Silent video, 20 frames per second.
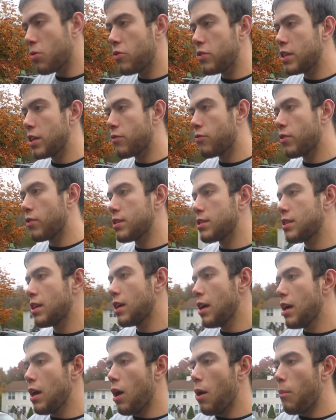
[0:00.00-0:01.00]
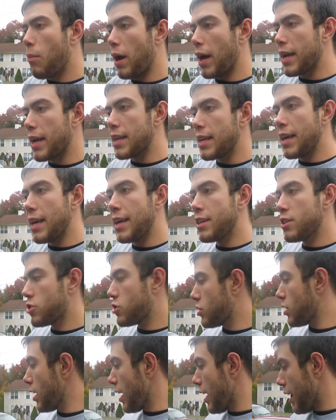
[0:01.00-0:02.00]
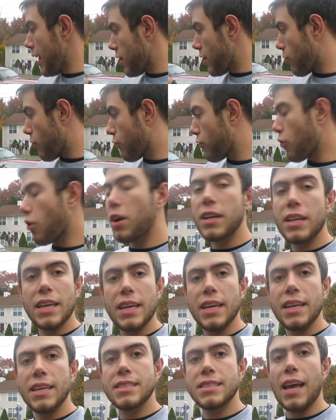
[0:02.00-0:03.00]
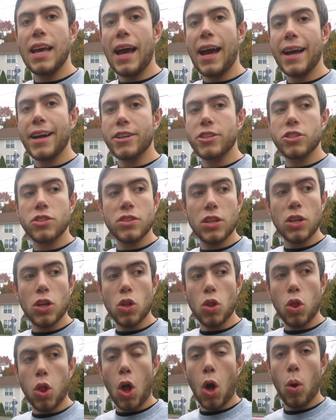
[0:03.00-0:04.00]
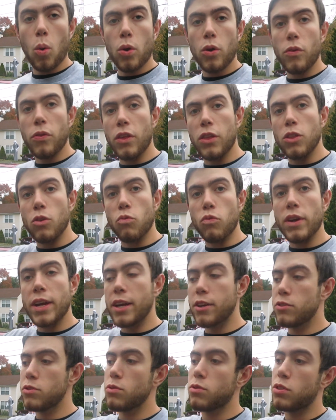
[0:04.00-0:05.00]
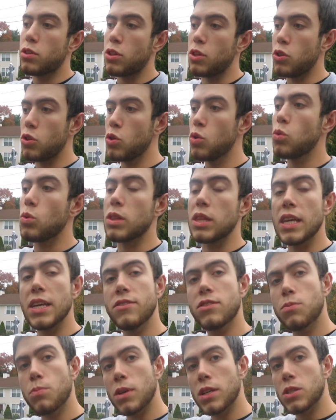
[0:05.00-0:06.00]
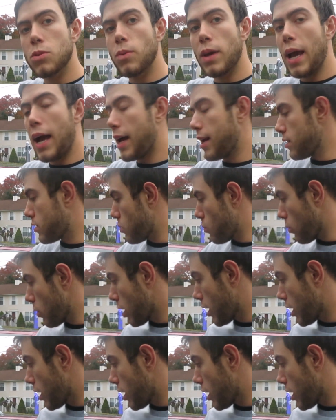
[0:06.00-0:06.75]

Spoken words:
bit of a difference by an inch. The front is actually lower than the rear due to the new leaf springs we added. So we're